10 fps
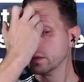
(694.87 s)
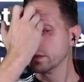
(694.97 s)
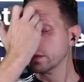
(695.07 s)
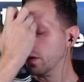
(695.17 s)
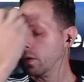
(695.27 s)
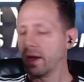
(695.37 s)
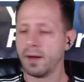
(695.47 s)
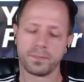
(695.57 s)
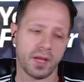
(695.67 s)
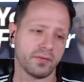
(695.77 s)
So
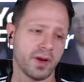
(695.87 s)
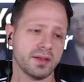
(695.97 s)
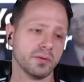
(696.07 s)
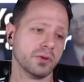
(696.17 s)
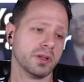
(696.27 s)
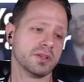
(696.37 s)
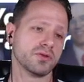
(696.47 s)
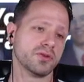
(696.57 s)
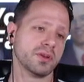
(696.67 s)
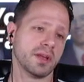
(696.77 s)
I find that really
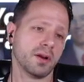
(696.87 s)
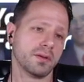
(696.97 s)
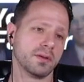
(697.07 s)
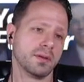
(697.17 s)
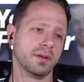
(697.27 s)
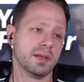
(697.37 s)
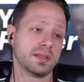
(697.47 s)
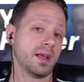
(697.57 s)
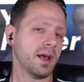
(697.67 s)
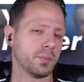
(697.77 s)
interesting that
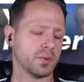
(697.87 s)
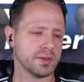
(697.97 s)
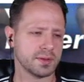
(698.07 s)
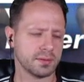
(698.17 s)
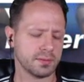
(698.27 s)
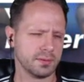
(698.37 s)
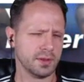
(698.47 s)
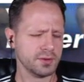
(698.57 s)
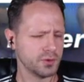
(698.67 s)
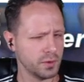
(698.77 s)
this happens
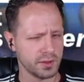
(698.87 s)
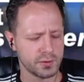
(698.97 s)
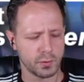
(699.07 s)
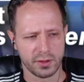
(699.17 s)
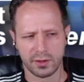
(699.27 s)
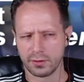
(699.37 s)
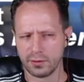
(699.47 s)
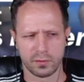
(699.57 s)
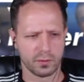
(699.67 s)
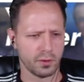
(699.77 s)
in 2020
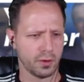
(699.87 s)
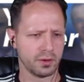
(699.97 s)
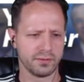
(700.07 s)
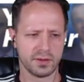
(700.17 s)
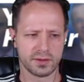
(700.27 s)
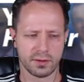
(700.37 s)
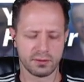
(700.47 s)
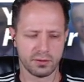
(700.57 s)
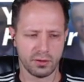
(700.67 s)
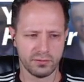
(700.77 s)
along with all of this
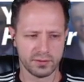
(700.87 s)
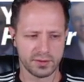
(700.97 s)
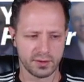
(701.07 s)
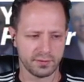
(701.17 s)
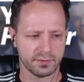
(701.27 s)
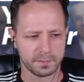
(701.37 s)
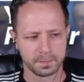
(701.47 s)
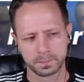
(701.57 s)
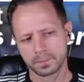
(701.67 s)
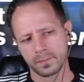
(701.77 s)
other COVID stuff
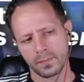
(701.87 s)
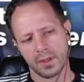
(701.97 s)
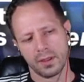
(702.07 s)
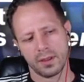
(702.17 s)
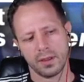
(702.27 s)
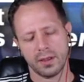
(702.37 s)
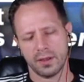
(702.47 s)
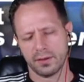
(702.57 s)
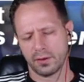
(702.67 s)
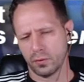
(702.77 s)

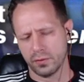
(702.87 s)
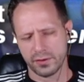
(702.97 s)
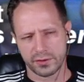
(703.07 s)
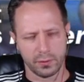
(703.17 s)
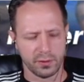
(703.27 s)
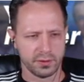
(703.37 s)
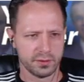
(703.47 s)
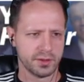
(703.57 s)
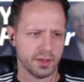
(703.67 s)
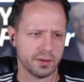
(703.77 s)
and the coin
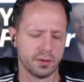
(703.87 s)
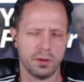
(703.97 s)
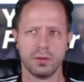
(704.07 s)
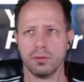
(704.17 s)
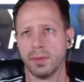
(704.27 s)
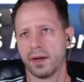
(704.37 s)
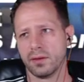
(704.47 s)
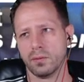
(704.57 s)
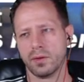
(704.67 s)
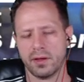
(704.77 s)
shortage. And oh, by
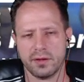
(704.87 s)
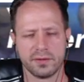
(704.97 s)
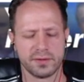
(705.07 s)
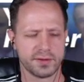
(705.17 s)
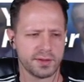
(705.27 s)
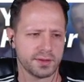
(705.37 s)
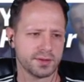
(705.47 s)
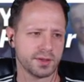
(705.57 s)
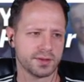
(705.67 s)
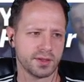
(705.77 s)
the way, here's
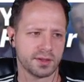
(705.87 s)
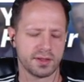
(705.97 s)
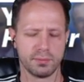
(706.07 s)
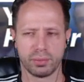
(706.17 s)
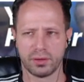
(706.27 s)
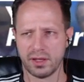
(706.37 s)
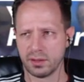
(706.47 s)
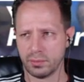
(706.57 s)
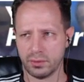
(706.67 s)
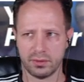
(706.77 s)
666
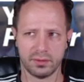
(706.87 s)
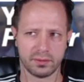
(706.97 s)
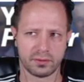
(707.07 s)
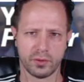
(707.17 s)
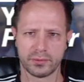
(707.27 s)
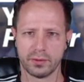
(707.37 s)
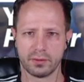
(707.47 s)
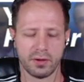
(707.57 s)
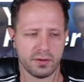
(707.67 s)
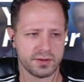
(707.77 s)
implantable
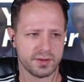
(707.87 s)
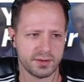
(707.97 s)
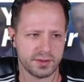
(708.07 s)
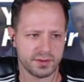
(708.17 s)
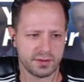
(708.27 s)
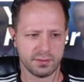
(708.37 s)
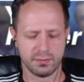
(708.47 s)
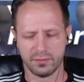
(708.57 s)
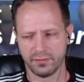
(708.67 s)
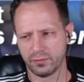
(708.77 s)
cryptocurrency
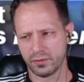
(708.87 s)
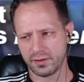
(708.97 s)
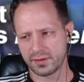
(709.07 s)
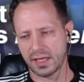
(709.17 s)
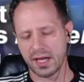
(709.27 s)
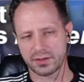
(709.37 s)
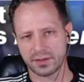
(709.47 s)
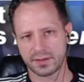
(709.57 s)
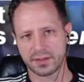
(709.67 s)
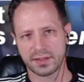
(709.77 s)
system with this
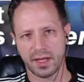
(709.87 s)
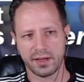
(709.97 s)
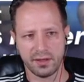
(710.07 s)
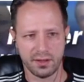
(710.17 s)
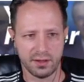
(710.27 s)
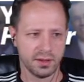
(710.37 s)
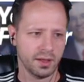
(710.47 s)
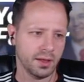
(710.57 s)
cashless society